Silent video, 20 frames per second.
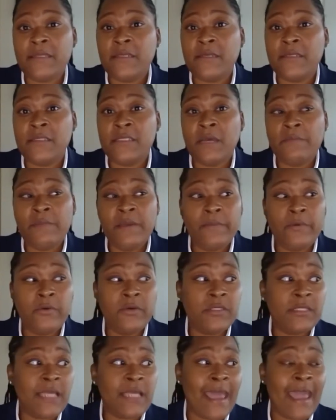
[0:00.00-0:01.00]
There's some people
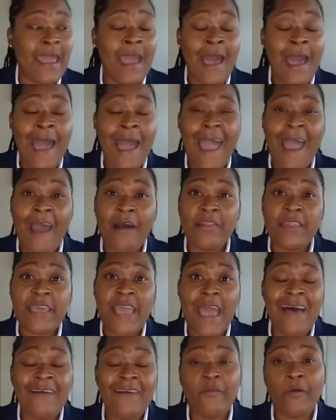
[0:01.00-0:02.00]
who say, I only
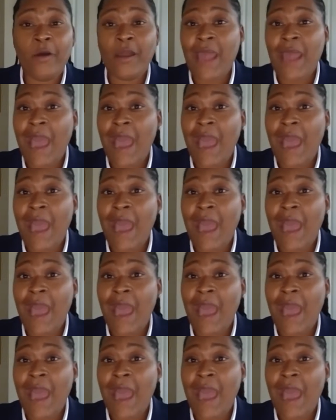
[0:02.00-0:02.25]
have 1